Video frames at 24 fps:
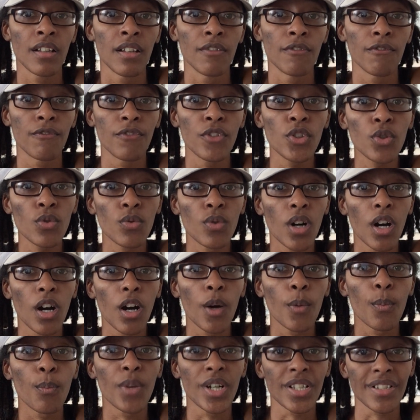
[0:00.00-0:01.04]
viewer
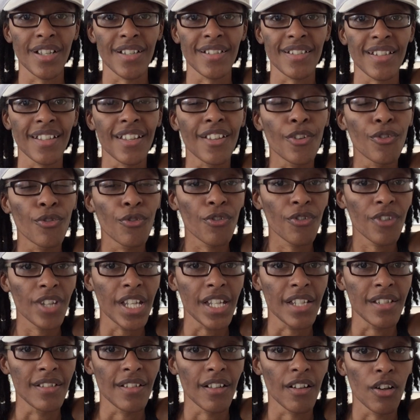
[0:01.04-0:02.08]
but as a
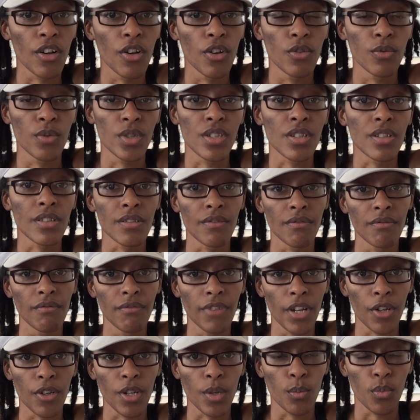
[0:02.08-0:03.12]
creator, which is
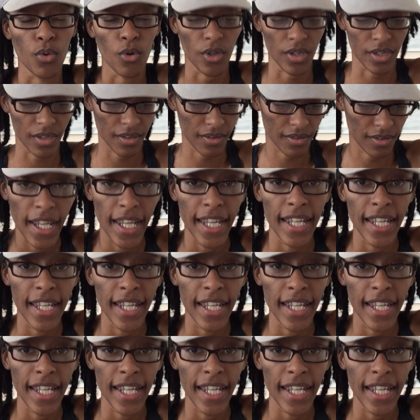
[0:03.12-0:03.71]
very important.